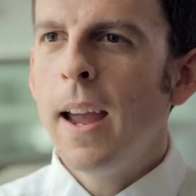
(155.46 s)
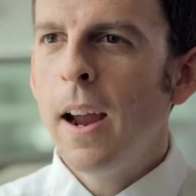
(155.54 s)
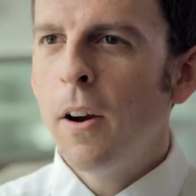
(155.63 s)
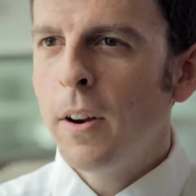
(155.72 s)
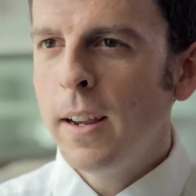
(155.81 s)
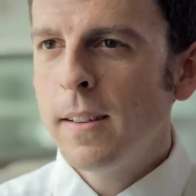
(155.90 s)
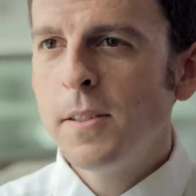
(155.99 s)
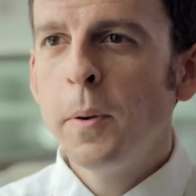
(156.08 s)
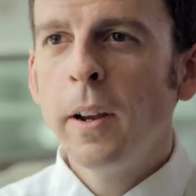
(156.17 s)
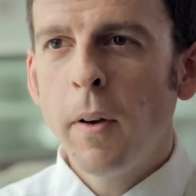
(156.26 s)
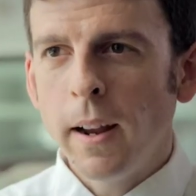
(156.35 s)
Arie is
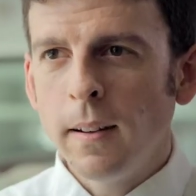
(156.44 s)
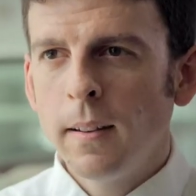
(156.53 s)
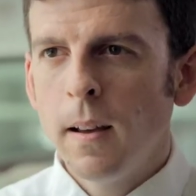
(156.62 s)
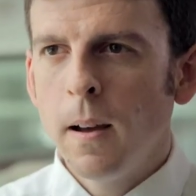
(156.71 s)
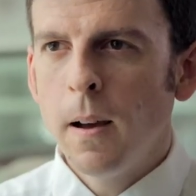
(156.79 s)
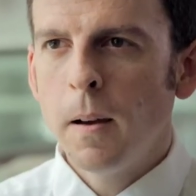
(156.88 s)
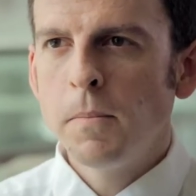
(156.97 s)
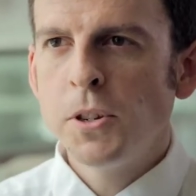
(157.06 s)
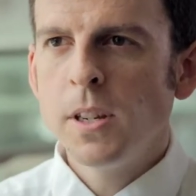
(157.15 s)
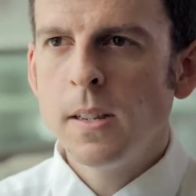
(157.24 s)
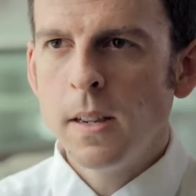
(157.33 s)
doing great.
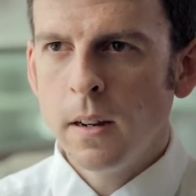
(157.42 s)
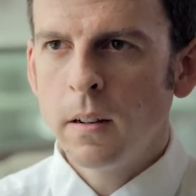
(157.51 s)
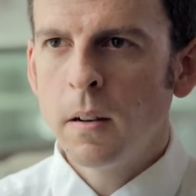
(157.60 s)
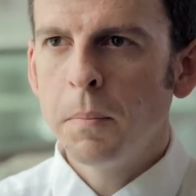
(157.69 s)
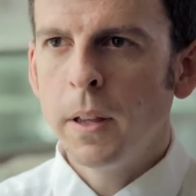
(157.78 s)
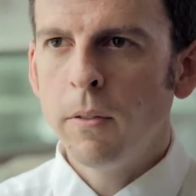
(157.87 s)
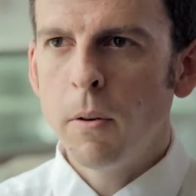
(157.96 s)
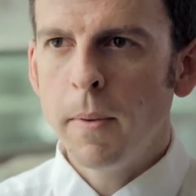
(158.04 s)
She's in complete